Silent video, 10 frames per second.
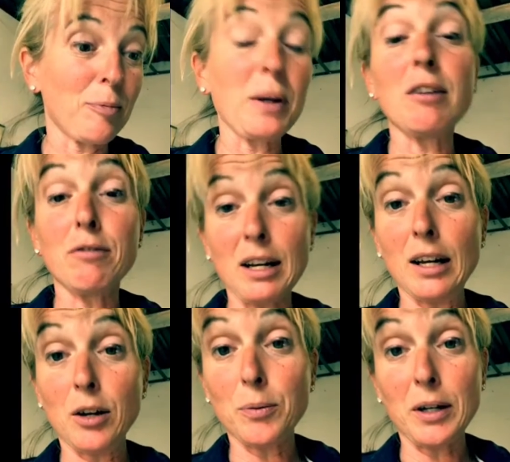been a really
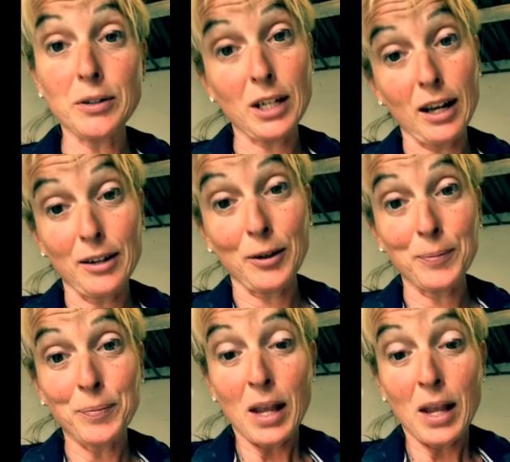good wheel to learn on.